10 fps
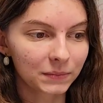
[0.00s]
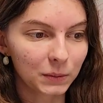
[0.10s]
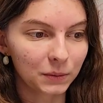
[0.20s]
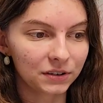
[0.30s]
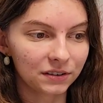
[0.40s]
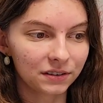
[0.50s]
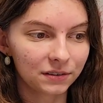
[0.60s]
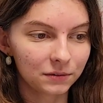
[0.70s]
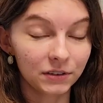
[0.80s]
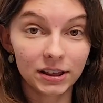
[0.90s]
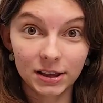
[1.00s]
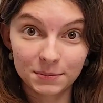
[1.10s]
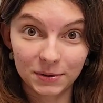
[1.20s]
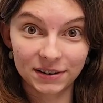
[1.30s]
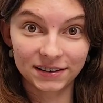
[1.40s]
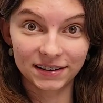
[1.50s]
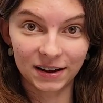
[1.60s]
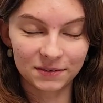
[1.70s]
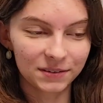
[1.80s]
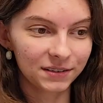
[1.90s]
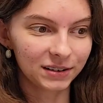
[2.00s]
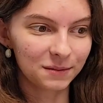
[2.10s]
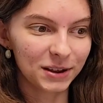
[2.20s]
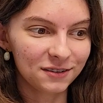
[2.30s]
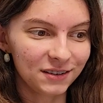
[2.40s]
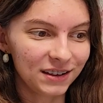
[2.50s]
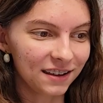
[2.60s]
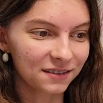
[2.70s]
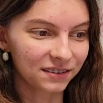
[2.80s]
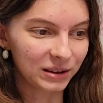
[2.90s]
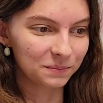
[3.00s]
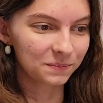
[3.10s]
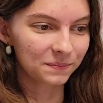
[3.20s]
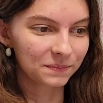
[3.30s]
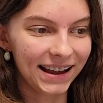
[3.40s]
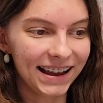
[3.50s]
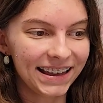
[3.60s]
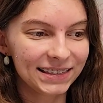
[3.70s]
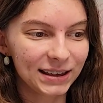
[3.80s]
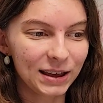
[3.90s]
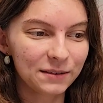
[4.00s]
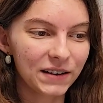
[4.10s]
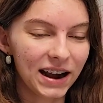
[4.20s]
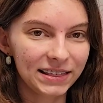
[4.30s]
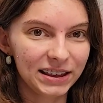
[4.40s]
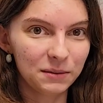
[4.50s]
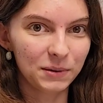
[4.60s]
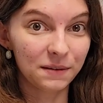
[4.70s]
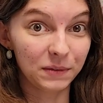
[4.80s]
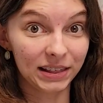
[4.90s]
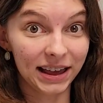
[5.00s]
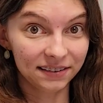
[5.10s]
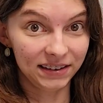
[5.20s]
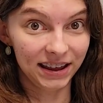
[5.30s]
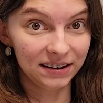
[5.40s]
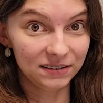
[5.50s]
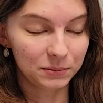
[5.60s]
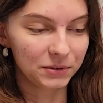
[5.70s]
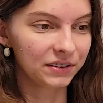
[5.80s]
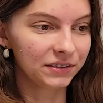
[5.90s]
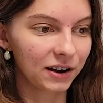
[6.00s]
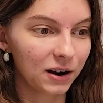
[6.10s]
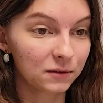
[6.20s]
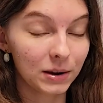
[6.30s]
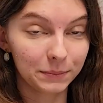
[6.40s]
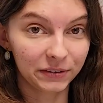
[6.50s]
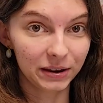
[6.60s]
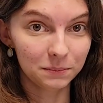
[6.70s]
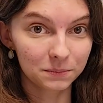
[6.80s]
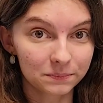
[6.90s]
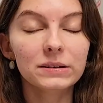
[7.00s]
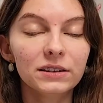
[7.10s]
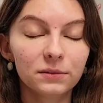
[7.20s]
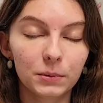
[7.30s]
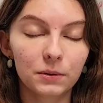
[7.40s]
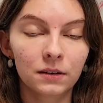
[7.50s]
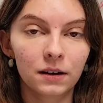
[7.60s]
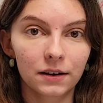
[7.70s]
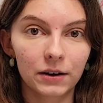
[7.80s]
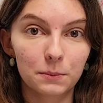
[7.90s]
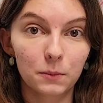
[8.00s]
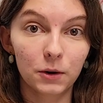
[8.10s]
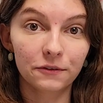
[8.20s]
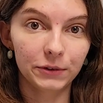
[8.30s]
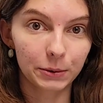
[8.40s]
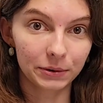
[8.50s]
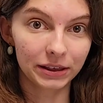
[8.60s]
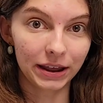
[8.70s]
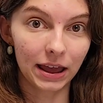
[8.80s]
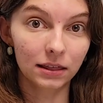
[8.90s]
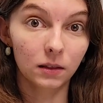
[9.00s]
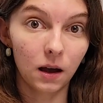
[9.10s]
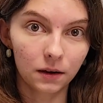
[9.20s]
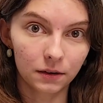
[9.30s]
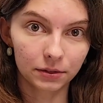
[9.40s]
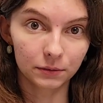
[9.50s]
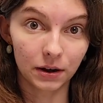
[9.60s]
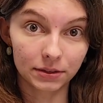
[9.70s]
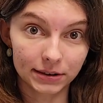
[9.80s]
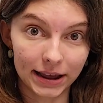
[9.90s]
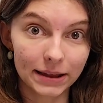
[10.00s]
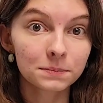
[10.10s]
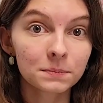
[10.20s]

which is really important stuff. So make sure you get your sleep. And then finally, we have our last stage, which is our REM sleep. This will occur more frequently and longer throughout the night.